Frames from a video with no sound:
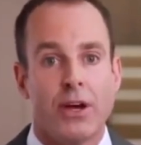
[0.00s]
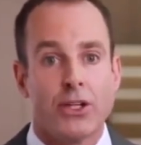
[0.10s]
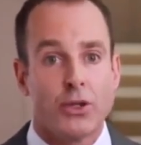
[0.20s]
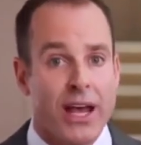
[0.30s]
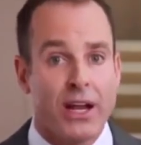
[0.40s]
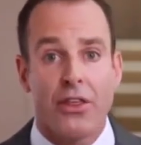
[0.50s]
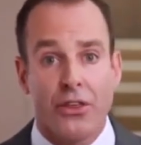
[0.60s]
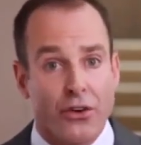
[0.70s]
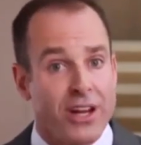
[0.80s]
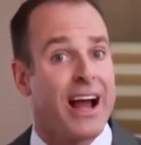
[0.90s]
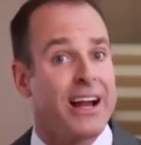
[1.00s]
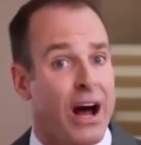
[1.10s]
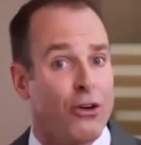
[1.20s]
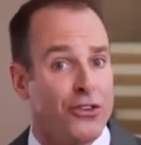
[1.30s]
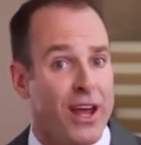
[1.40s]
So again, a
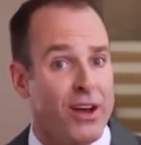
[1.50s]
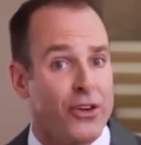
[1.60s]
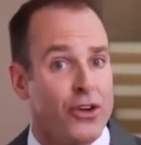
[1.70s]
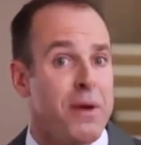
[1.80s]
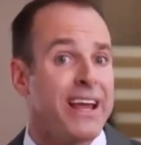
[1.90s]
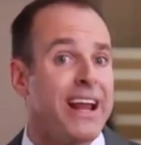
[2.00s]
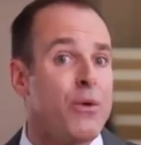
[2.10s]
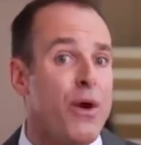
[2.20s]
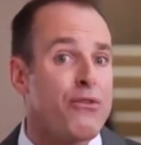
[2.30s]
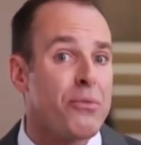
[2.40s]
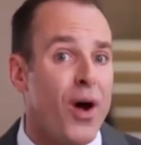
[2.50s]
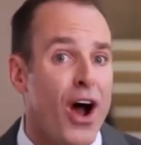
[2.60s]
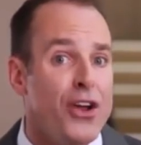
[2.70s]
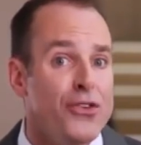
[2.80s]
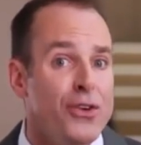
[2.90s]
$39 sale, and you're making anywhere from
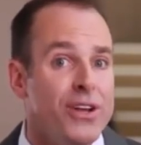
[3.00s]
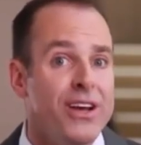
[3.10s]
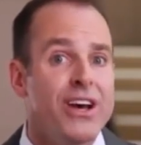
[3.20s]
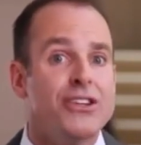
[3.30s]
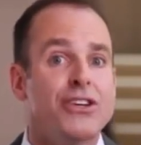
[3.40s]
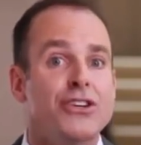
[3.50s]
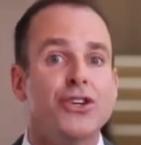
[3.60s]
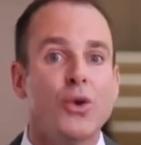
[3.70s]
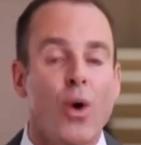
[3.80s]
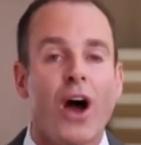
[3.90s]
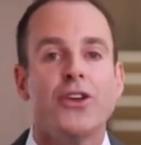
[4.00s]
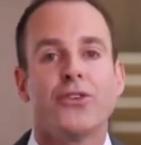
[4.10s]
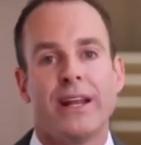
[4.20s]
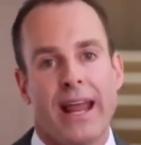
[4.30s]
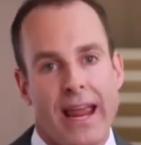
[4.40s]
$100 to
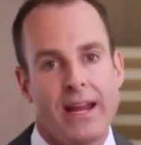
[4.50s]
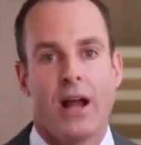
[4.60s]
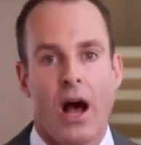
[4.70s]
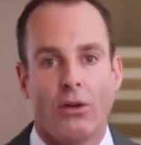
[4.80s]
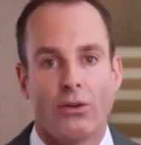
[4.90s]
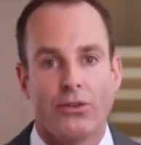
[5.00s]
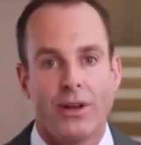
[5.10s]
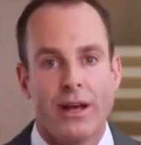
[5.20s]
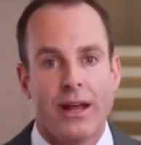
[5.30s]
$280.